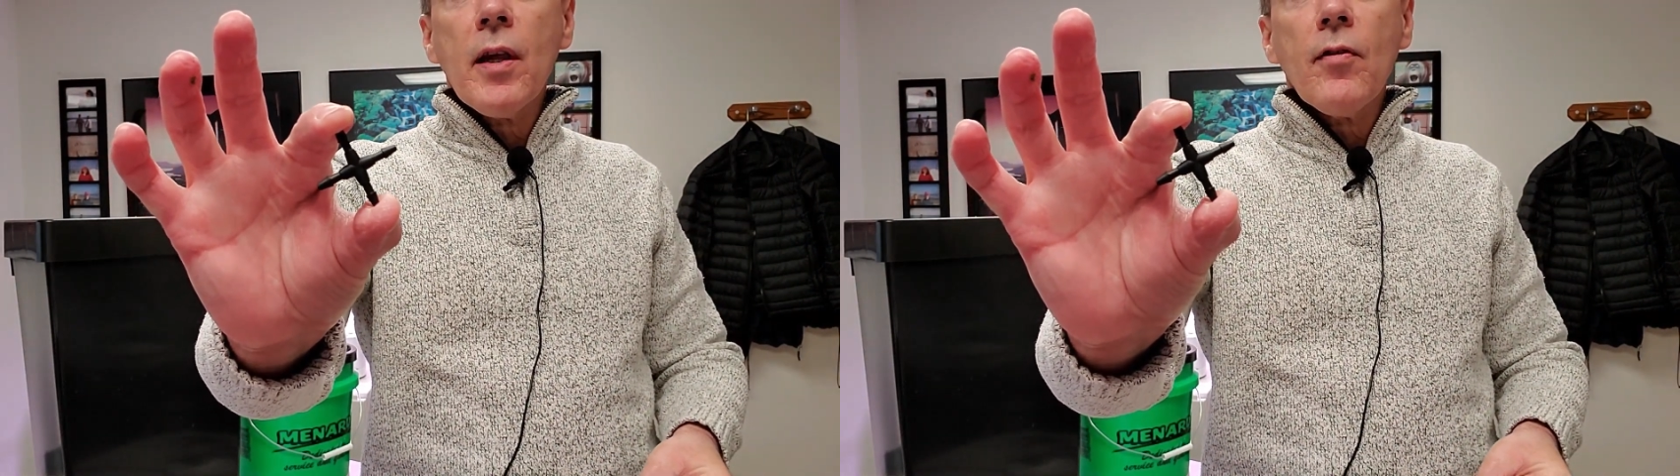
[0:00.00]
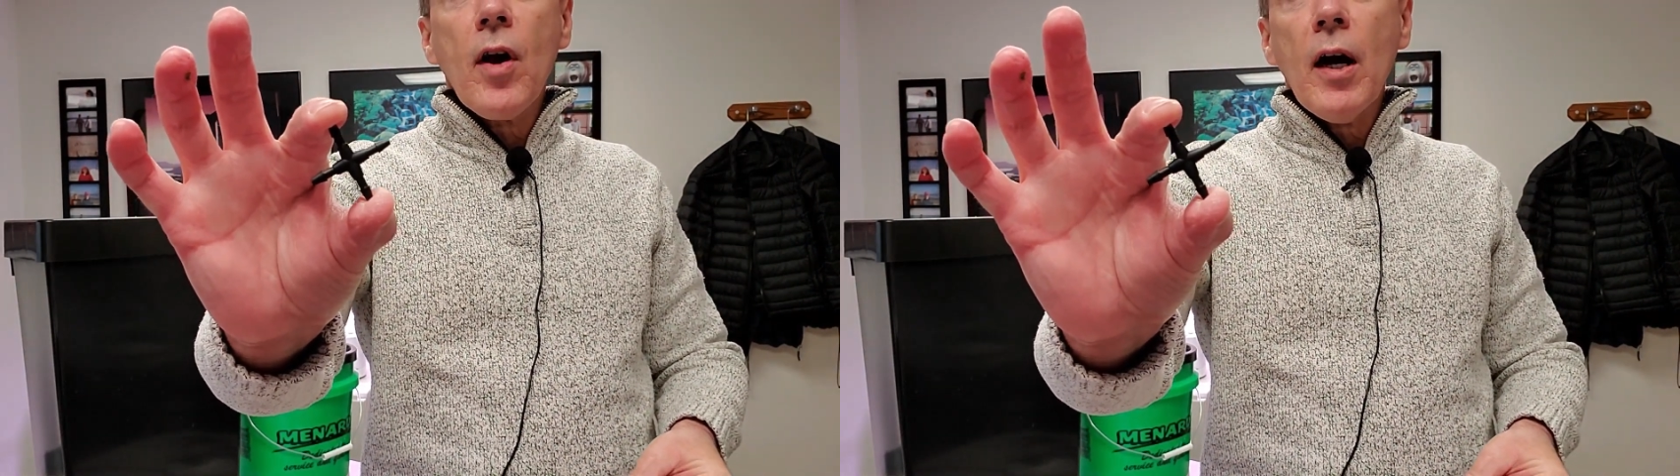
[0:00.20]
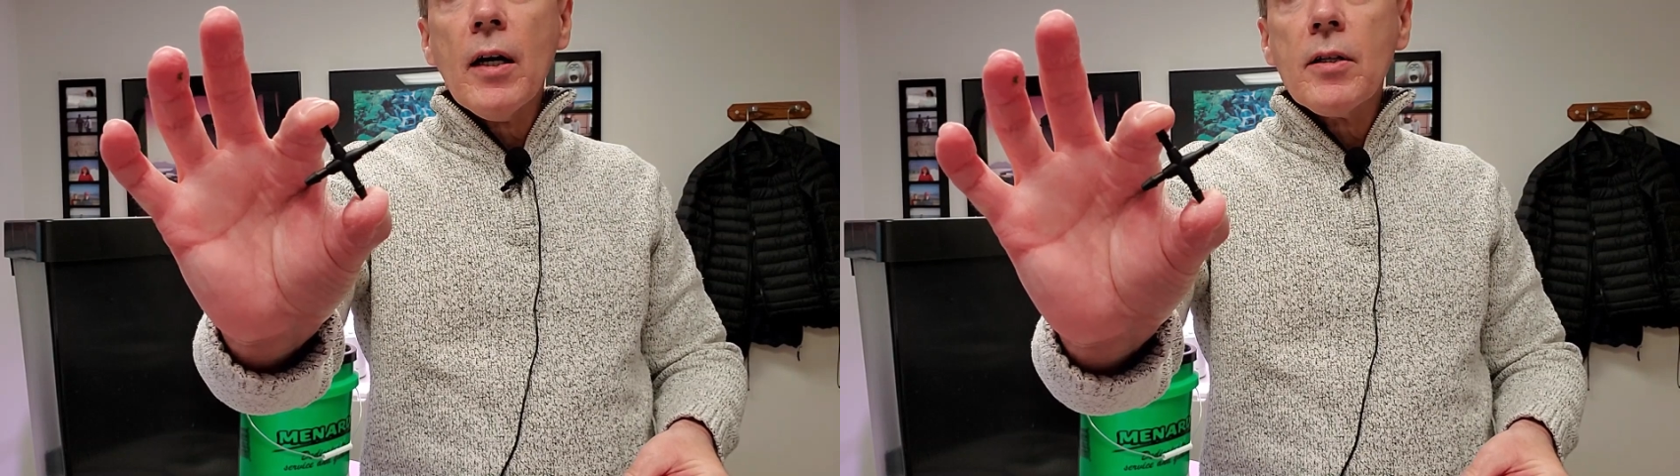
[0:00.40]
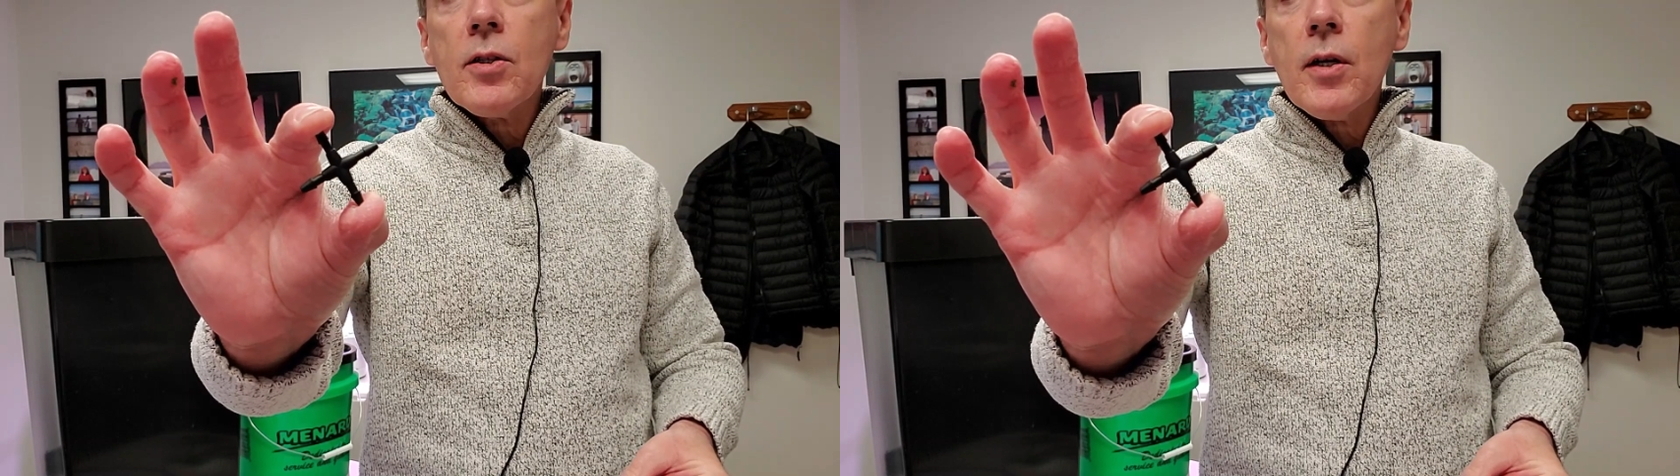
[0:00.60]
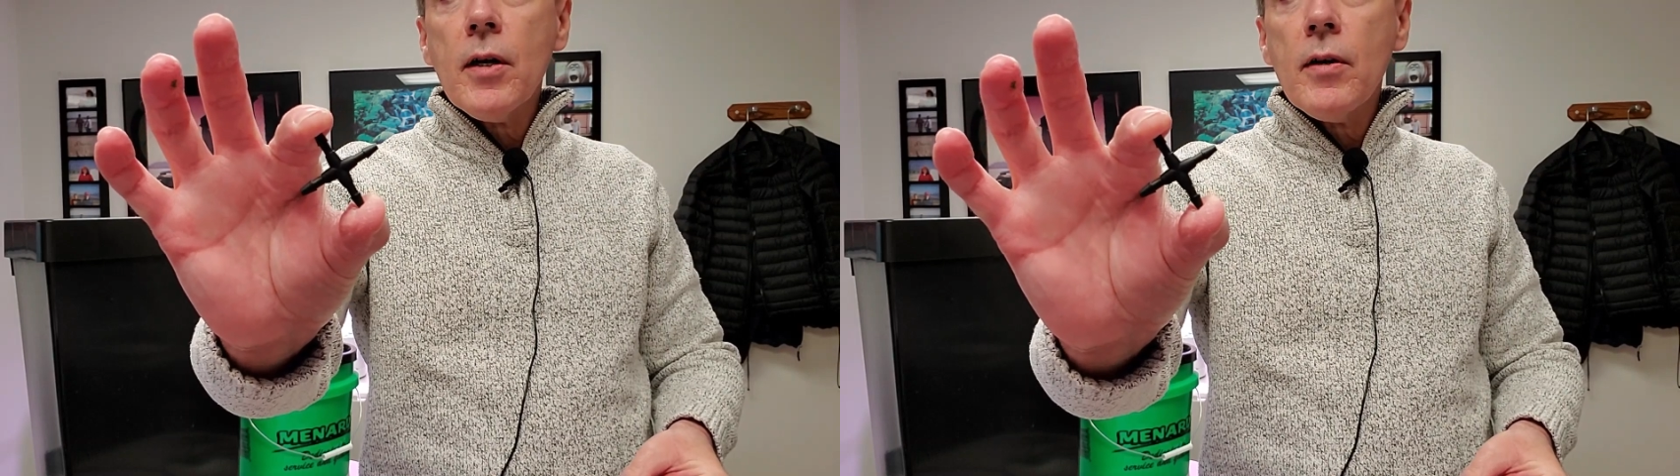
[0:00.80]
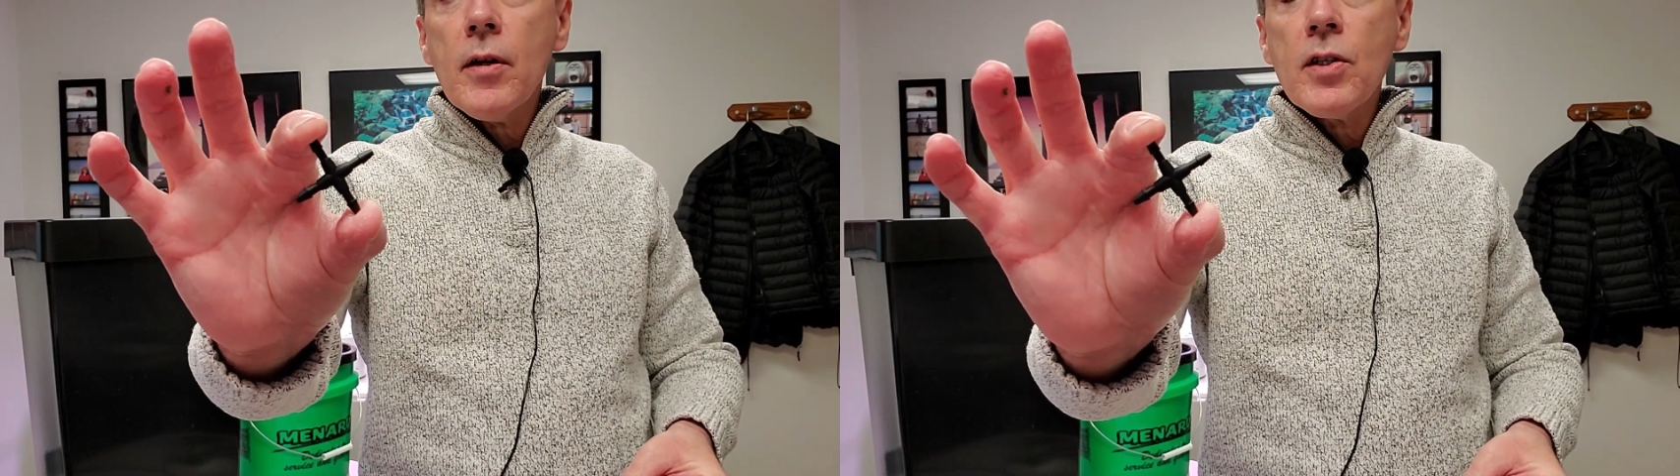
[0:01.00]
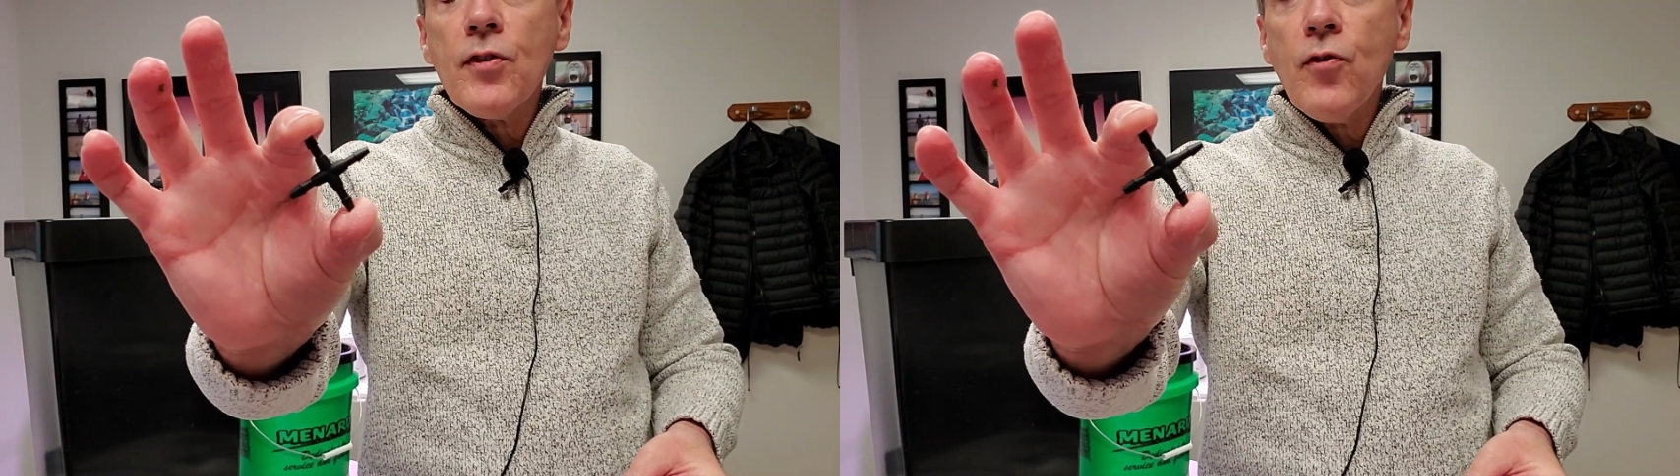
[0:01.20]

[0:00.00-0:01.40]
They've got uh, these